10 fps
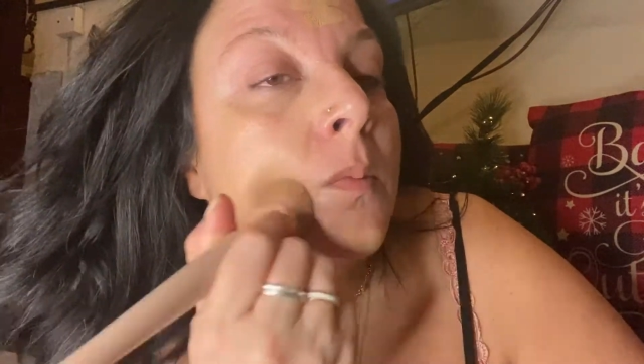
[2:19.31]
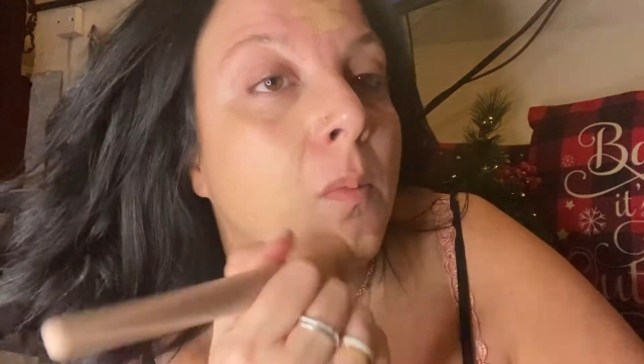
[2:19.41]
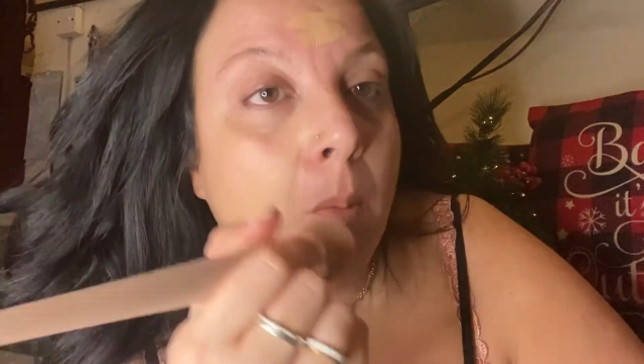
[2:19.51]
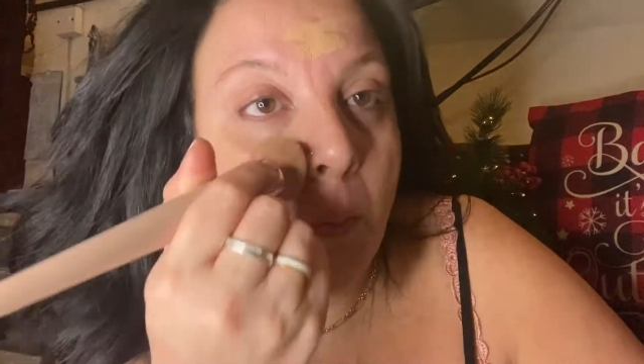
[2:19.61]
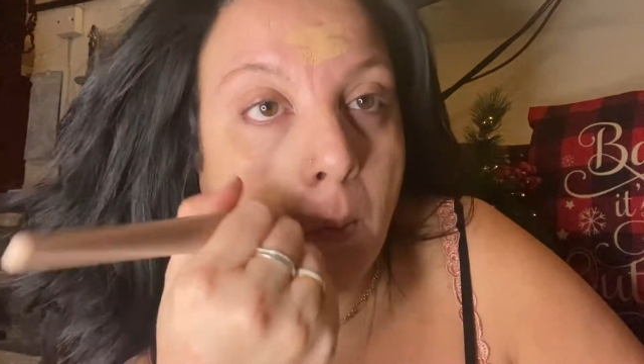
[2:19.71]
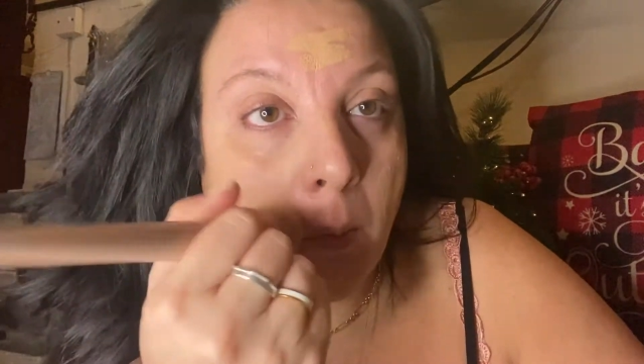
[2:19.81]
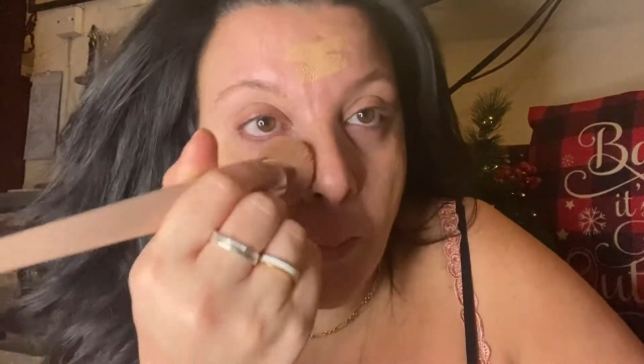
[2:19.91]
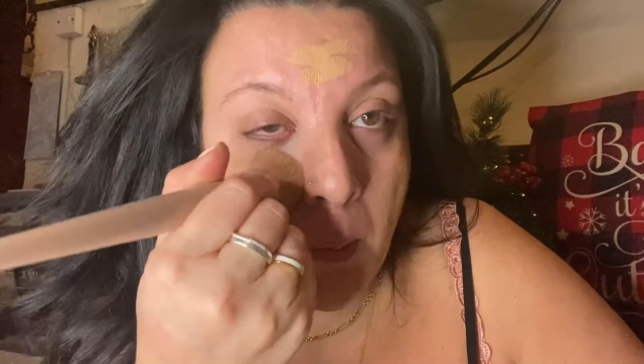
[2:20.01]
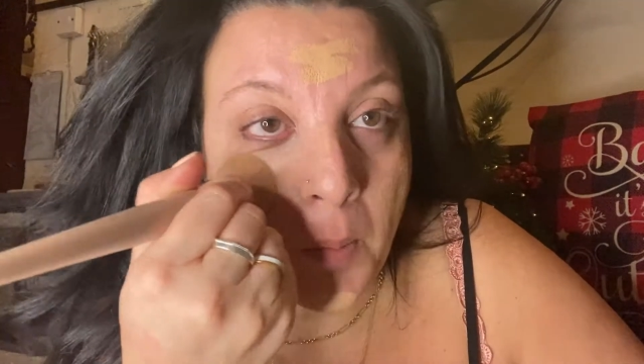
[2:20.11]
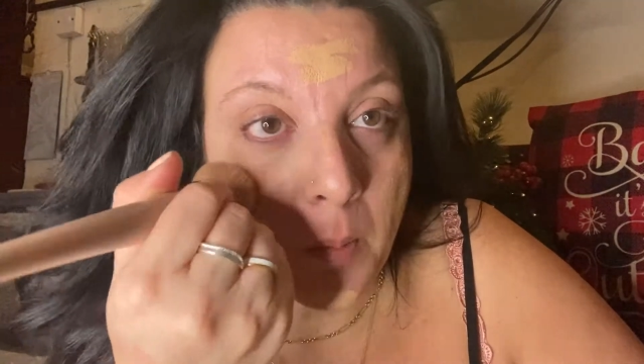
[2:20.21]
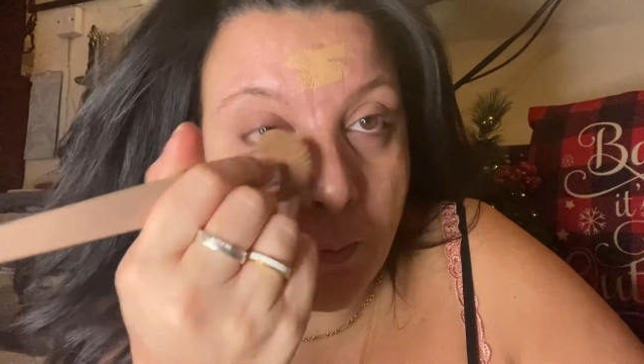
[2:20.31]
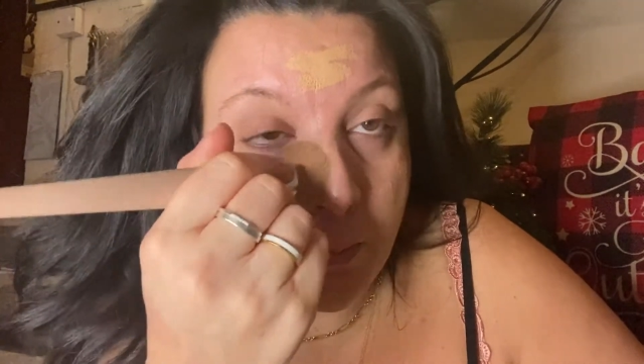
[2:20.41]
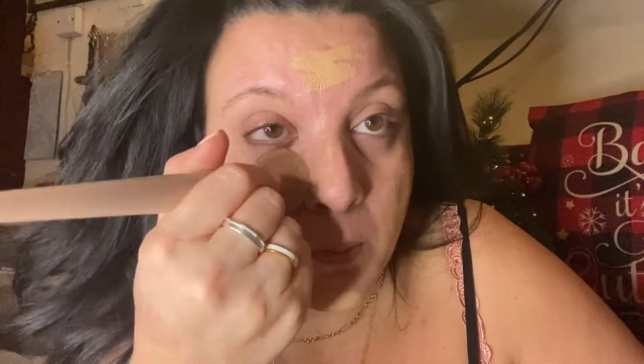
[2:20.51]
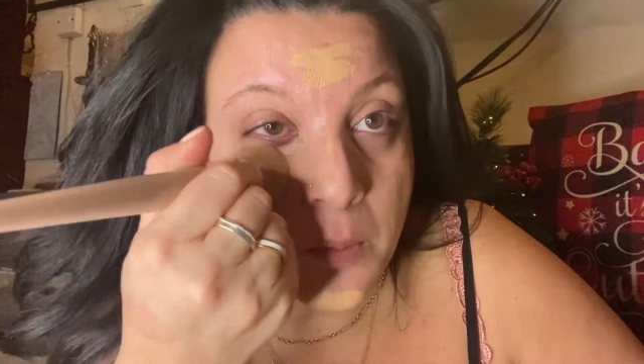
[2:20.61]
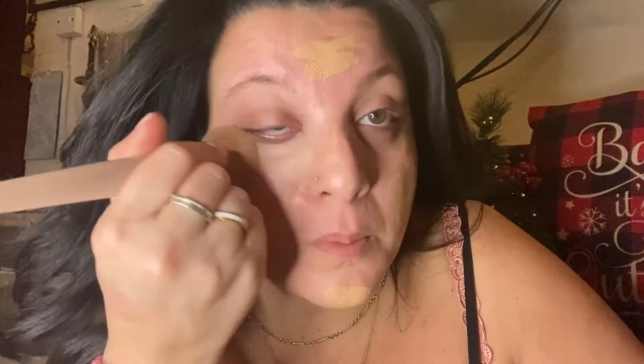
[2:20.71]
I will try to
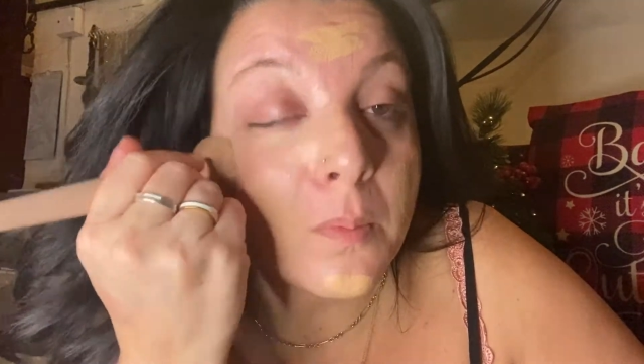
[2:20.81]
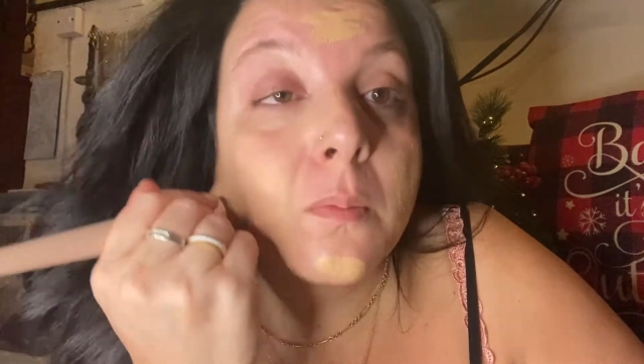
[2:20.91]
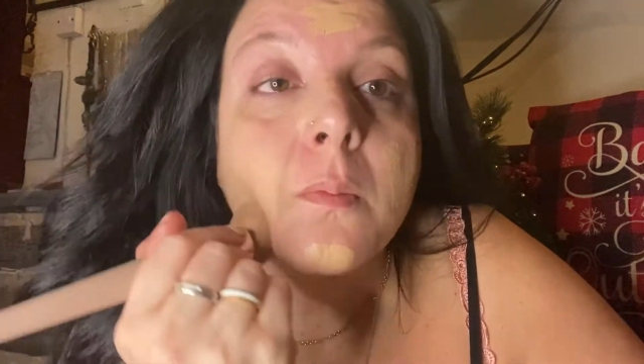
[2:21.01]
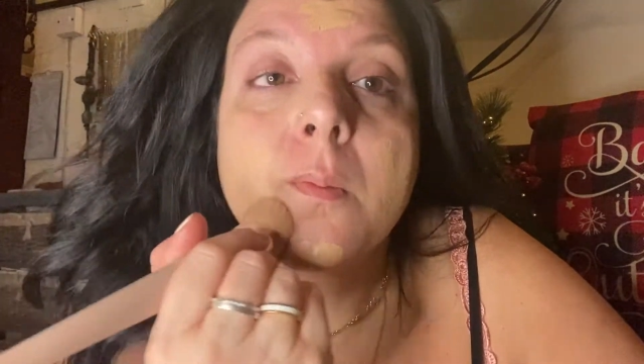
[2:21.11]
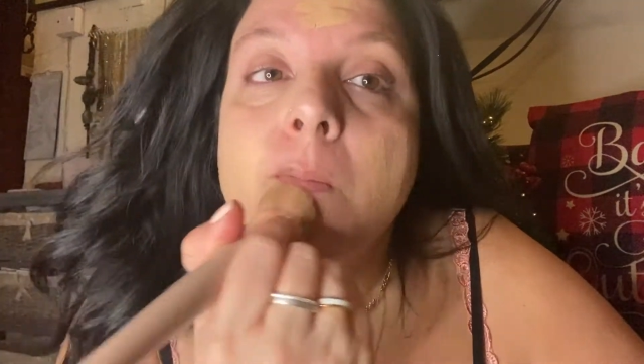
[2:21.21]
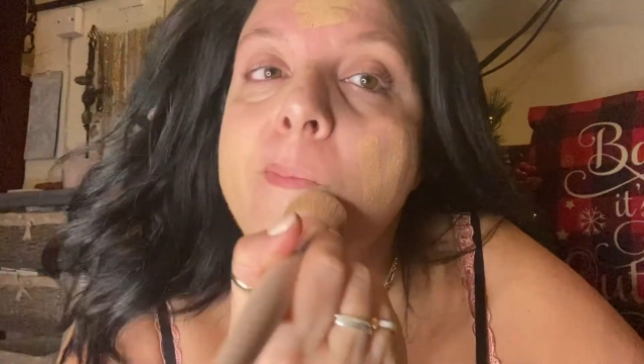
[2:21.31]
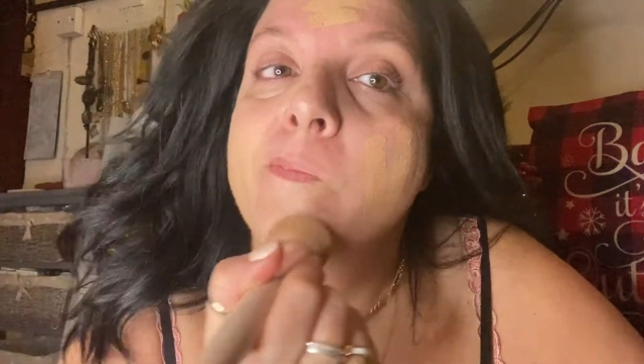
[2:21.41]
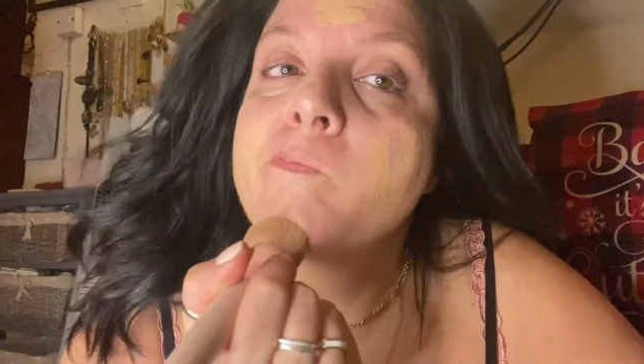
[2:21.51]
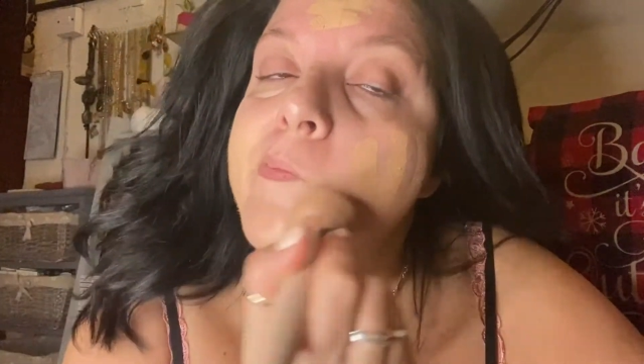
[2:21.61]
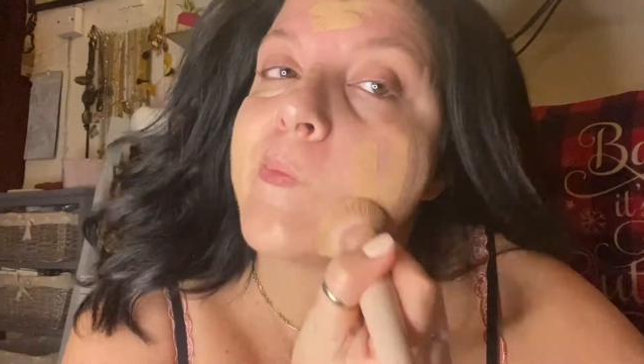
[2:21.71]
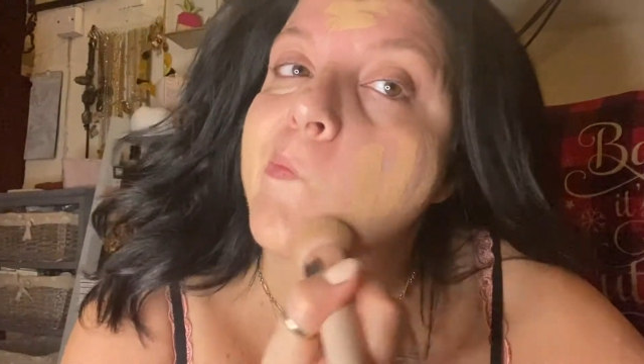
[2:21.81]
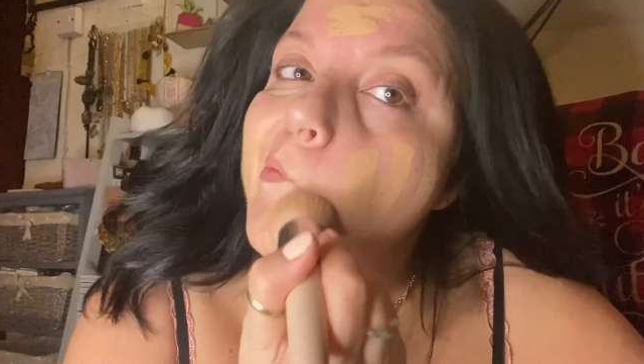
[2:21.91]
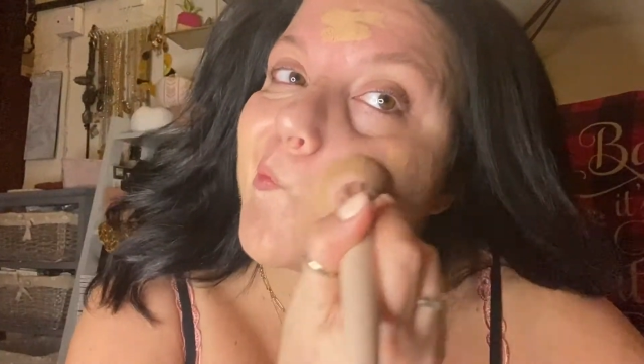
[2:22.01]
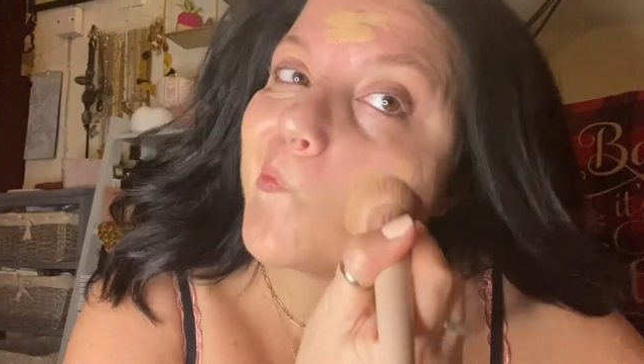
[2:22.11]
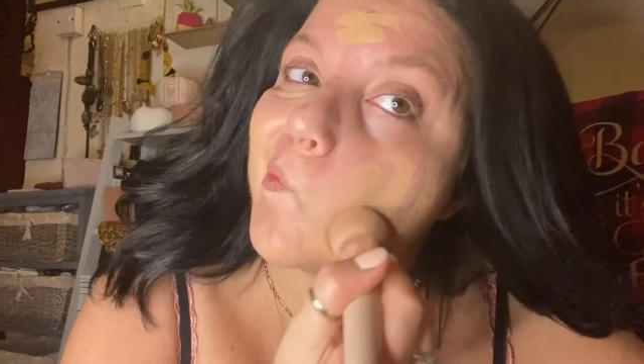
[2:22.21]
use it again with
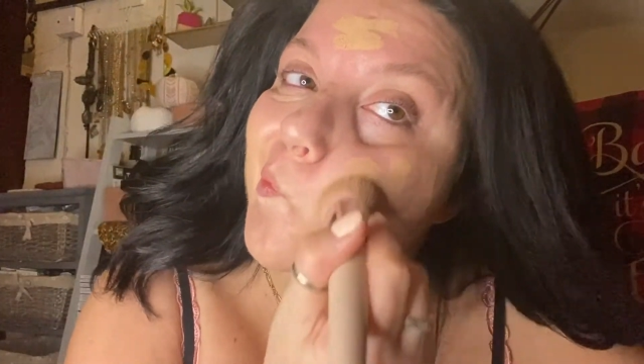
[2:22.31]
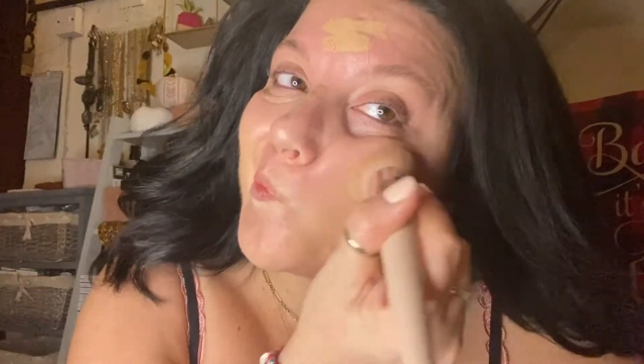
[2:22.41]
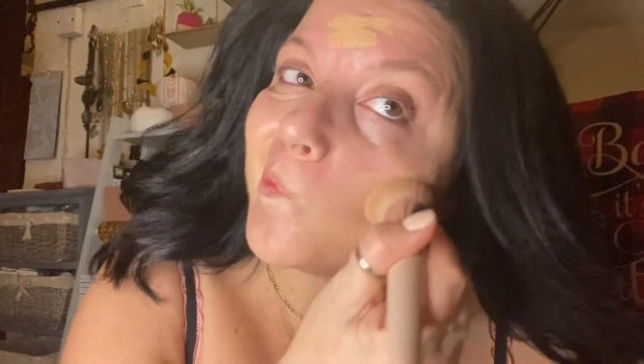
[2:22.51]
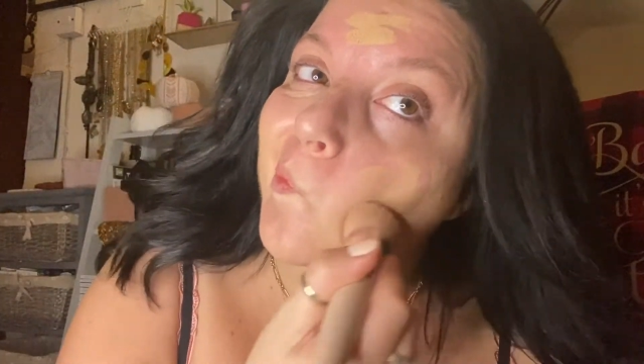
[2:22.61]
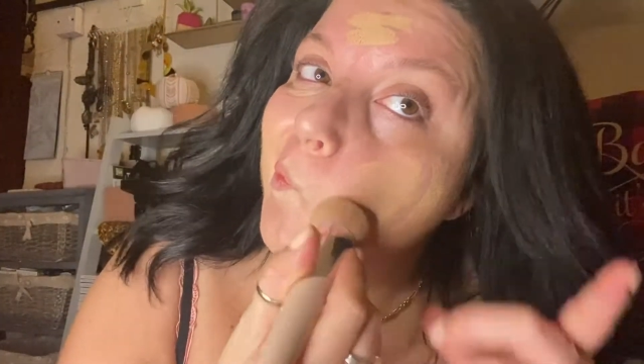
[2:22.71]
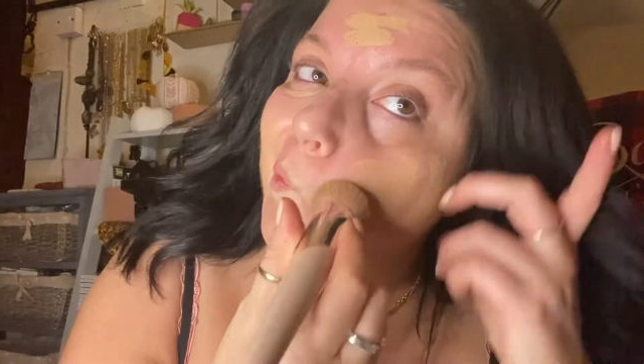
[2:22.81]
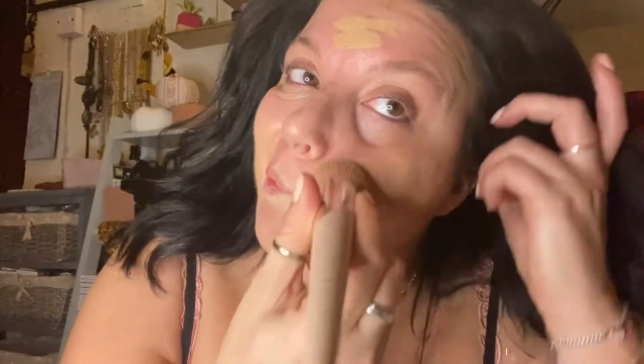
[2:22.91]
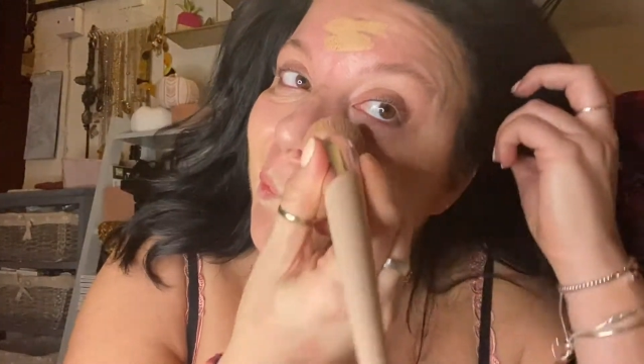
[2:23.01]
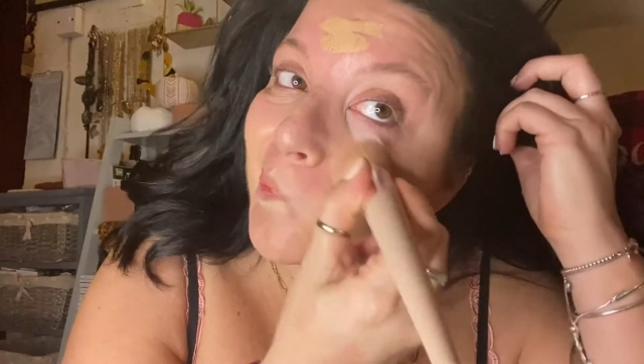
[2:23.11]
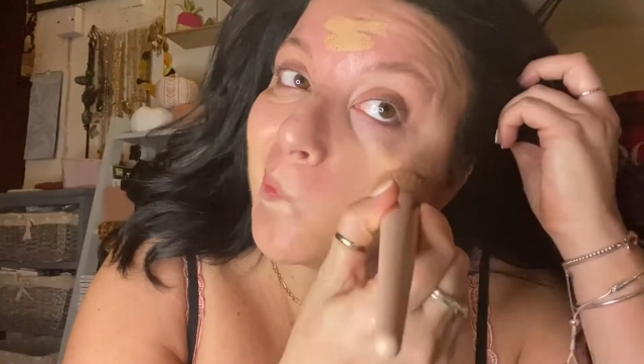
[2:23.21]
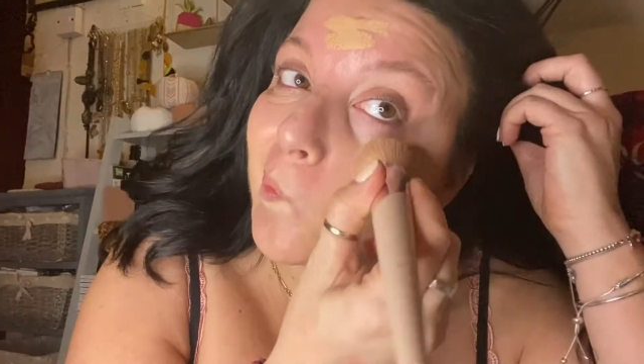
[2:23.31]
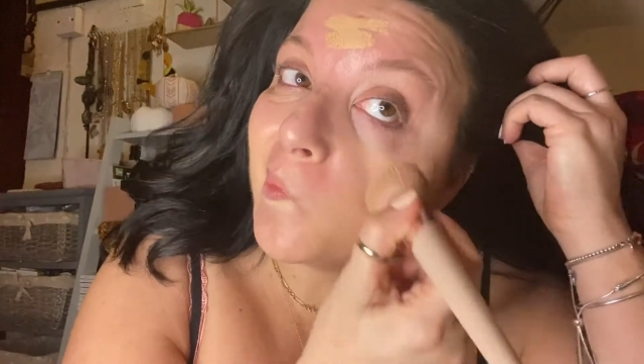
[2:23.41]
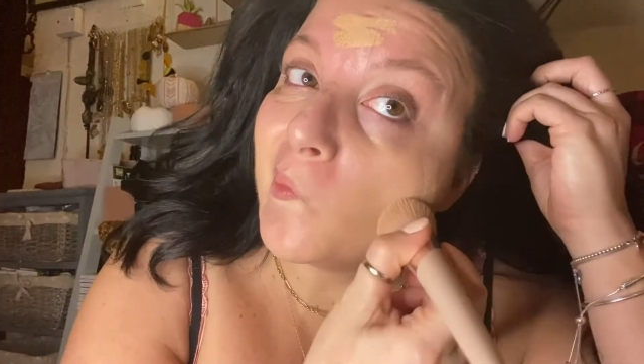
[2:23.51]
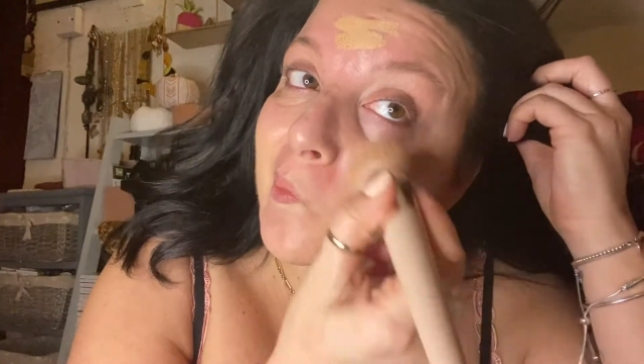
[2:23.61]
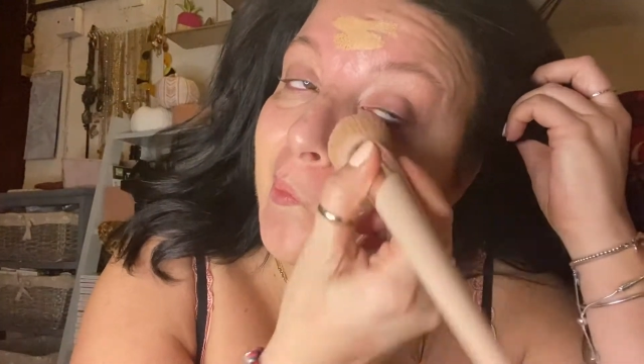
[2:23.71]
a beauty blender and see